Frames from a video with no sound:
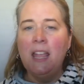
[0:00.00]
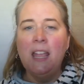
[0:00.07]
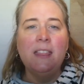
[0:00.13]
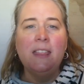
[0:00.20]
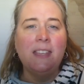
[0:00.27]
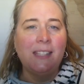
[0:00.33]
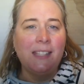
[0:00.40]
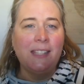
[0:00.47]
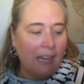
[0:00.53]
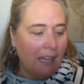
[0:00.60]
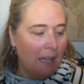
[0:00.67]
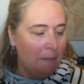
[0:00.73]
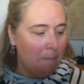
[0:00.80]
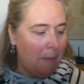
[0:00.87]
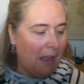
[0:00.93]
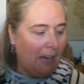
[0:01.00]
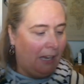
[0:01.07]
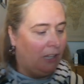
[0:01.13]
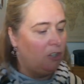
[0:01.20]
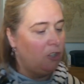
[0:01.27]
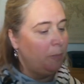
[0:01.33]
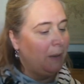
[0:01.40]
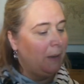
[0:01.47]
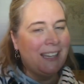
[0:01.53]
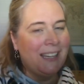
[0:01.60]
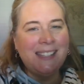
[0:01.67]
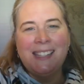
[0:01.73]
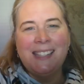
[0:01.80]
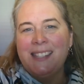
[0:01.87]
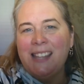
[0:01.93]
the second page because
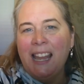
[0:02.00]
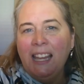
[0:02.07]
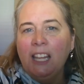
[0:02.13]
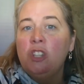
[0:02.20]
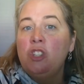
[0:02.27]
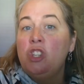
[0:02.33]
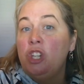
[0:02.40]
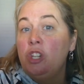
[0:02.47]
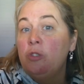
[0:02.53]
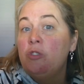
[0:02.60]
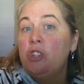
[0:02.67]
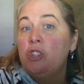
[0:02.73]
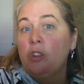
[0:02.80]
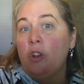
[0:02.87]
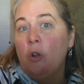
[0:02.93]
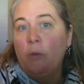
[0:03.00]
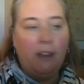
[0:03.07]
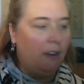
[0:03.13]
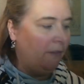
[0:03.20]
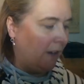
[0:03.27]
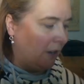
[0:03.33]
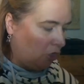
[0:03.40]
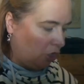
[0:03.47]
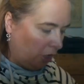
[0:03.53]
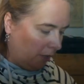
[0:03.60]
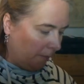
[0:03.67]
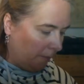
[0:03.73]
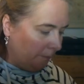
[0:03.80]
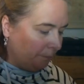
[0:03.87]
it's like a choose your own adventure.